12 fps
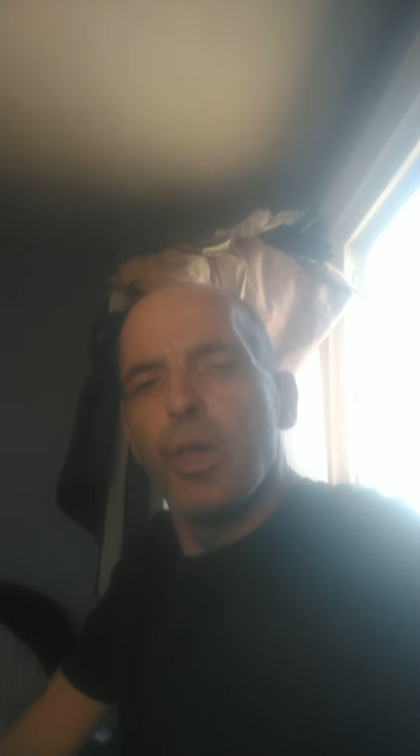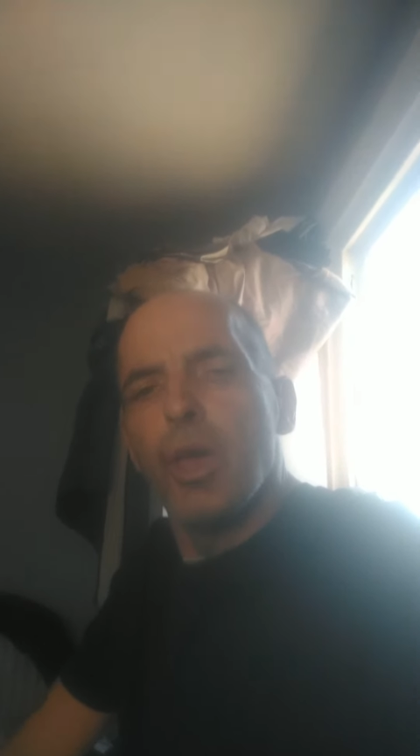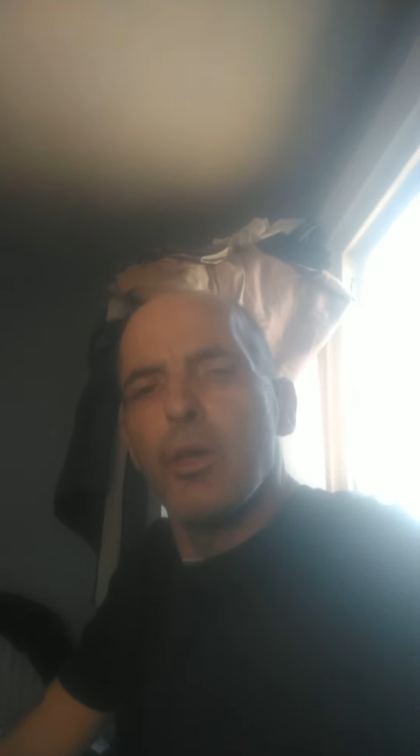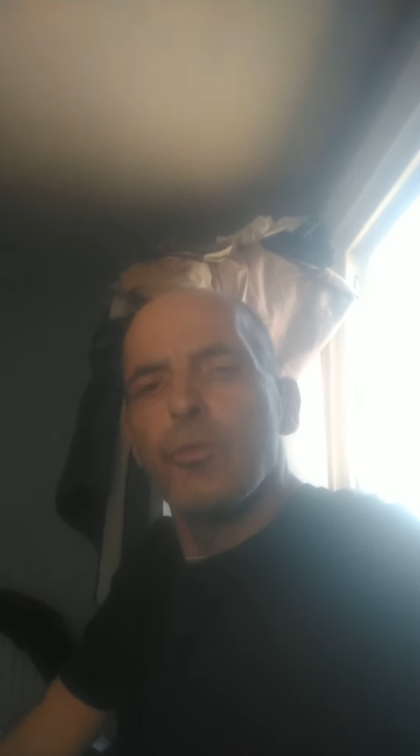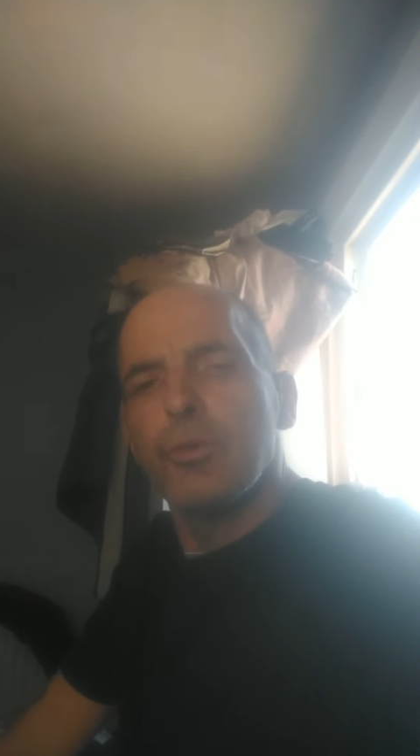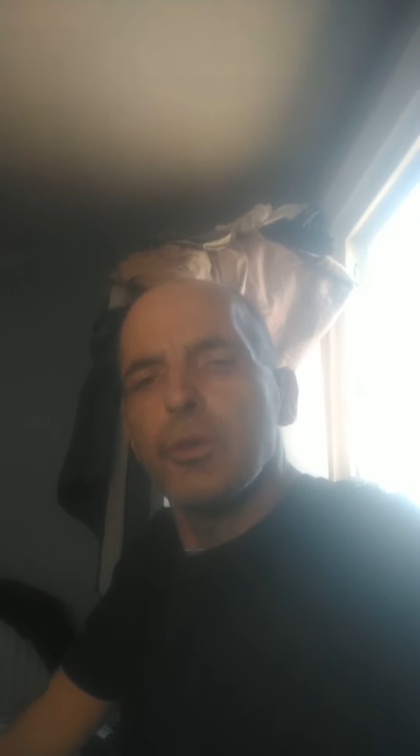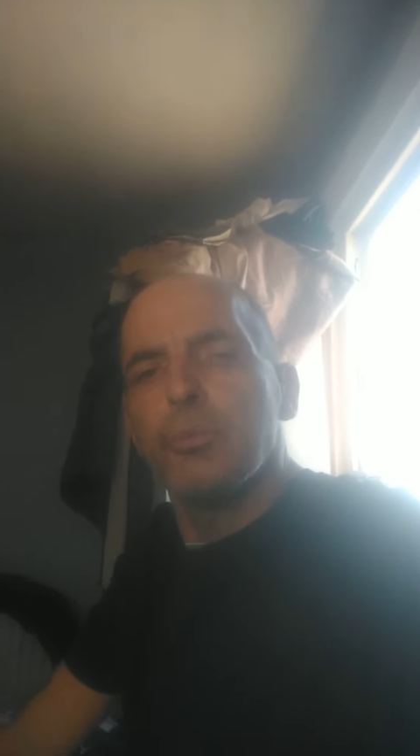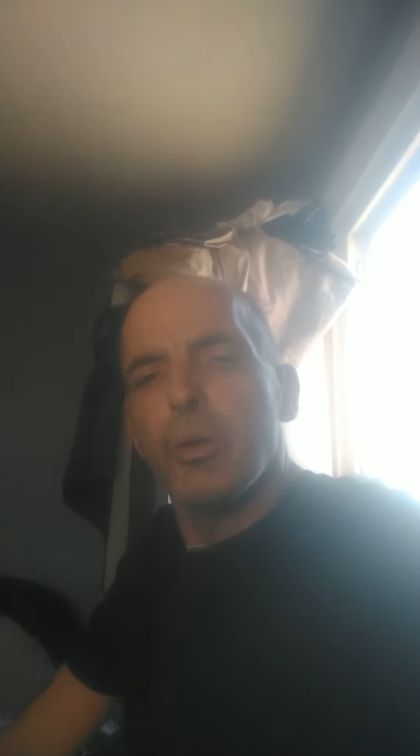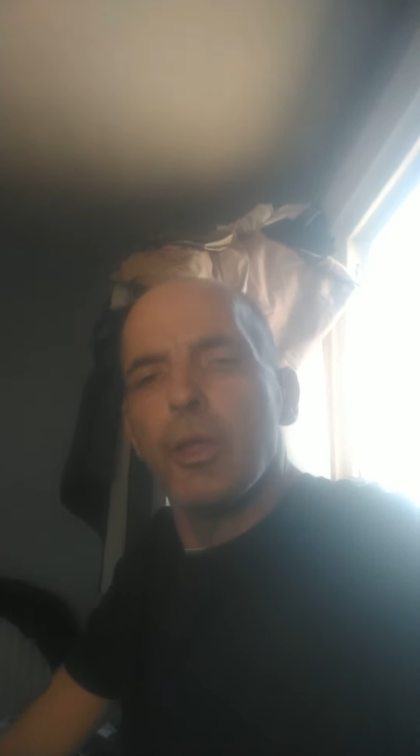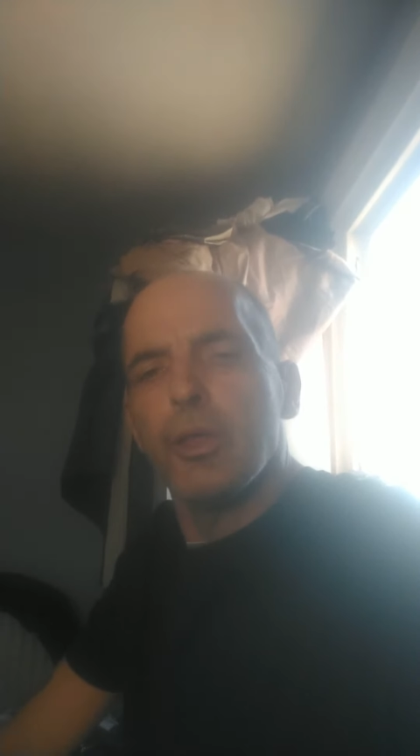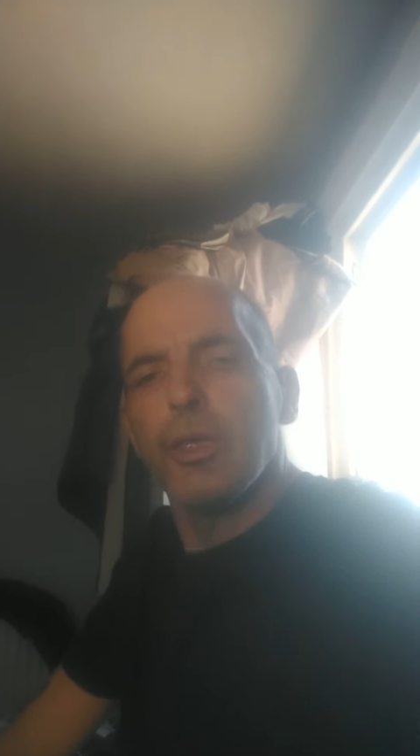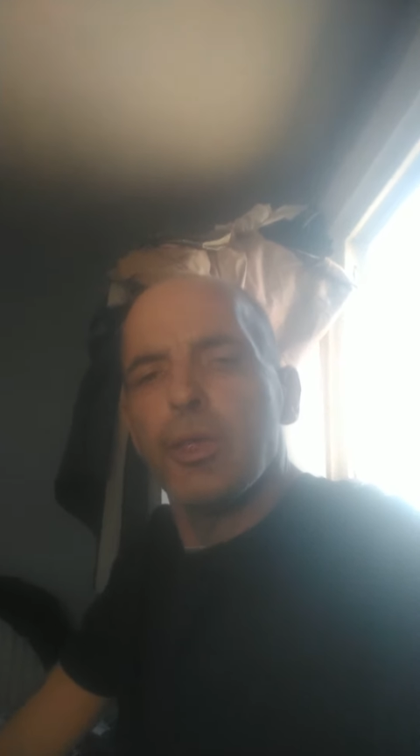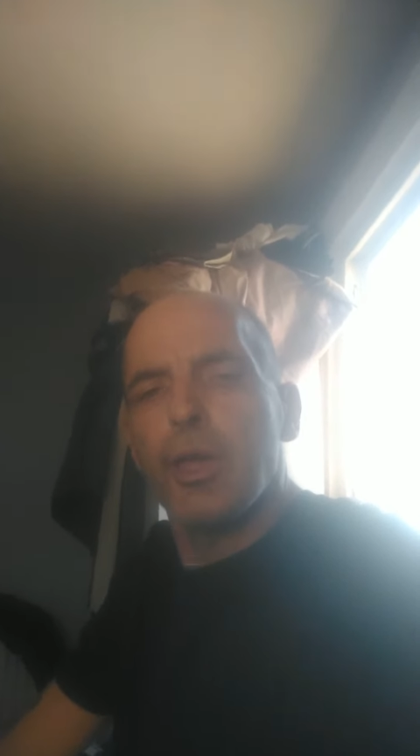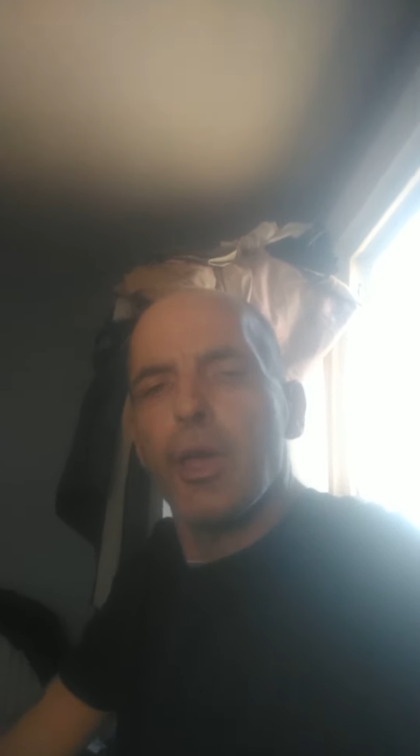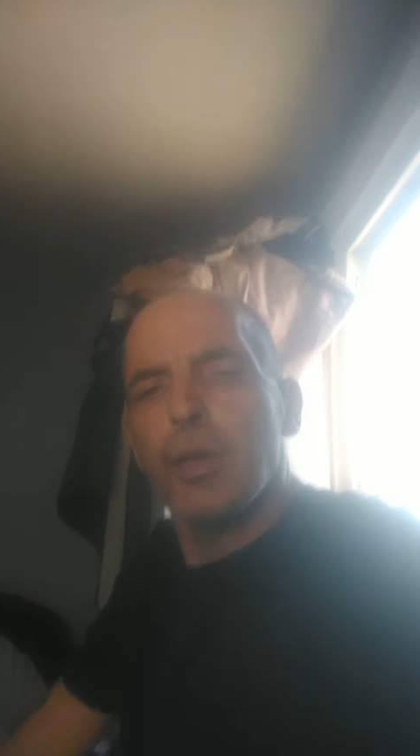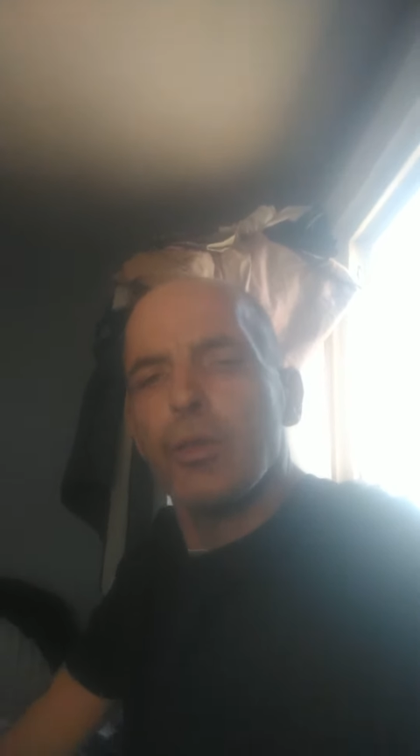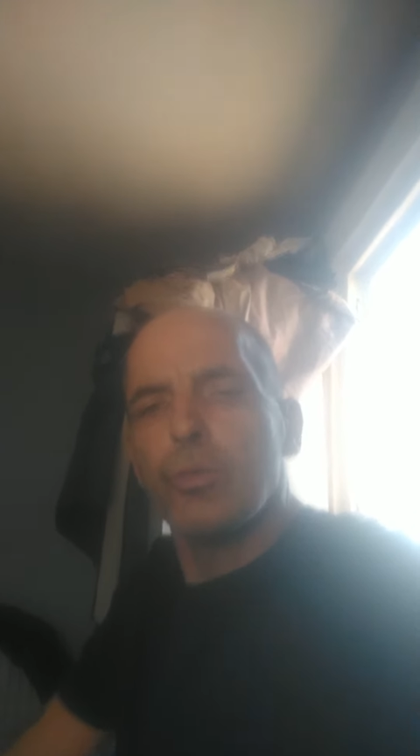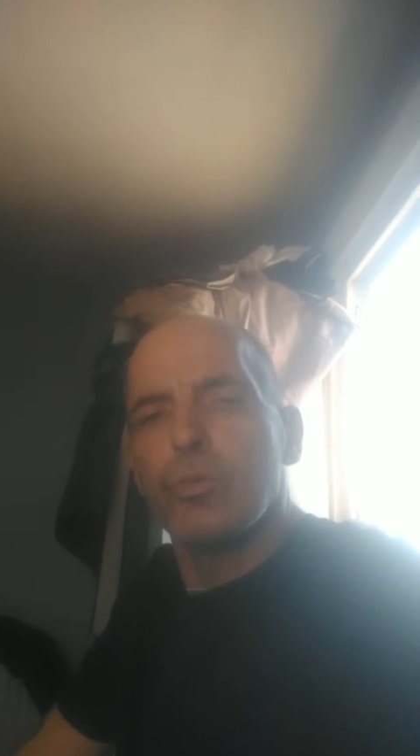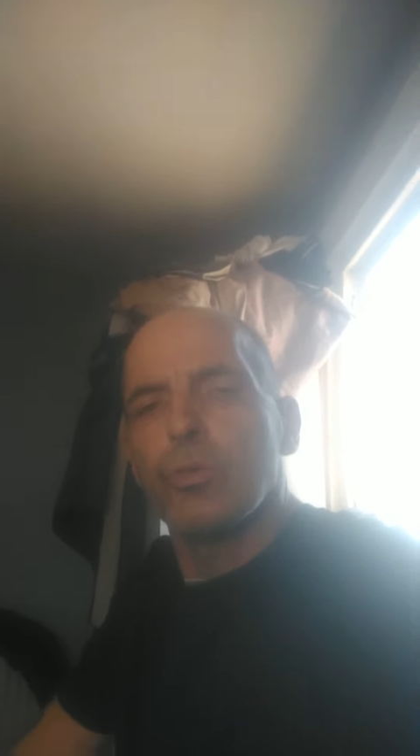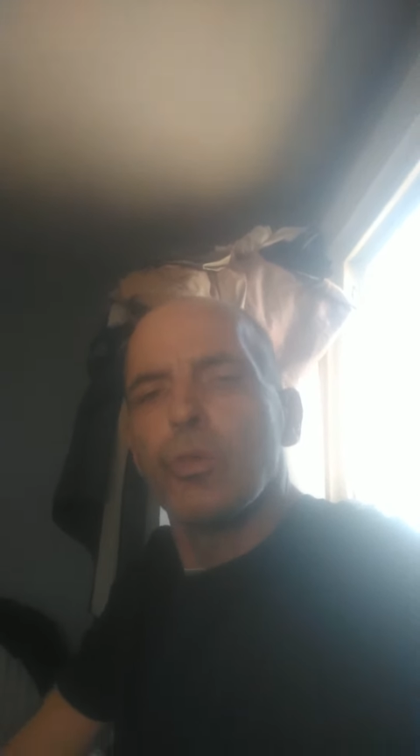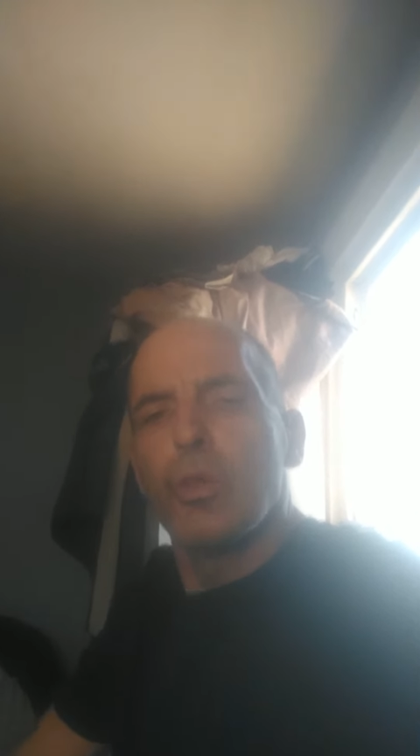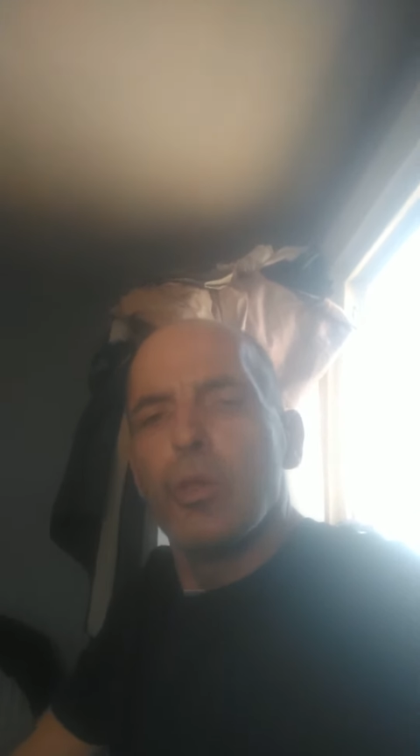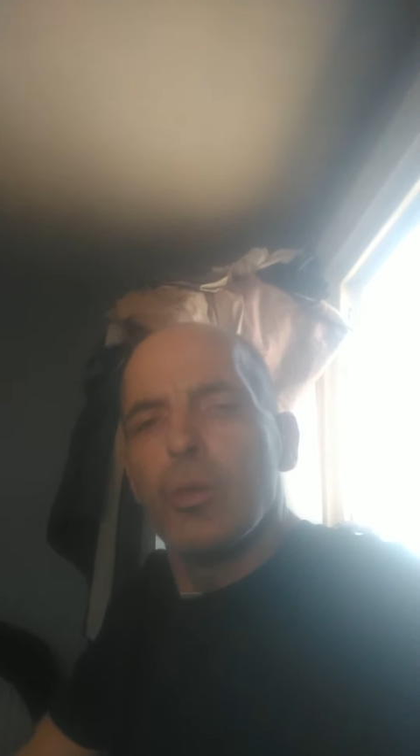Every penny counts.